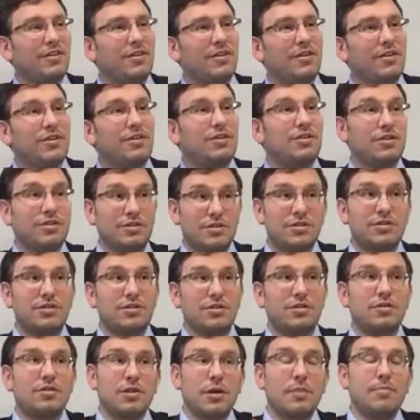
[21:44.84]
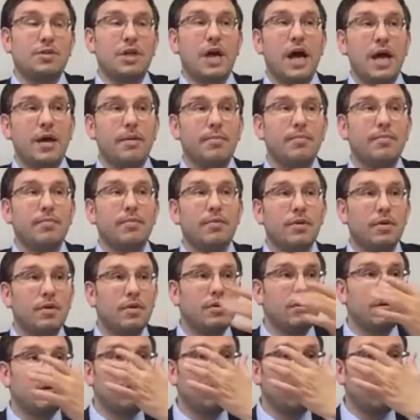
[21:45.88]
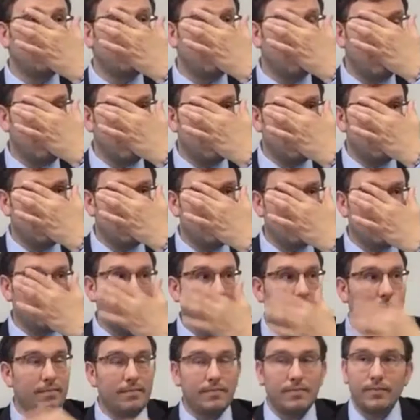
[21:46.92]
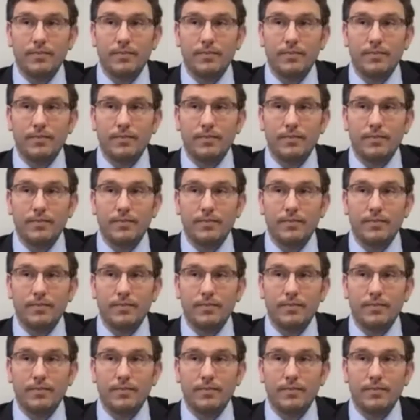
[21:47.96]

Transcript: This is some time, right?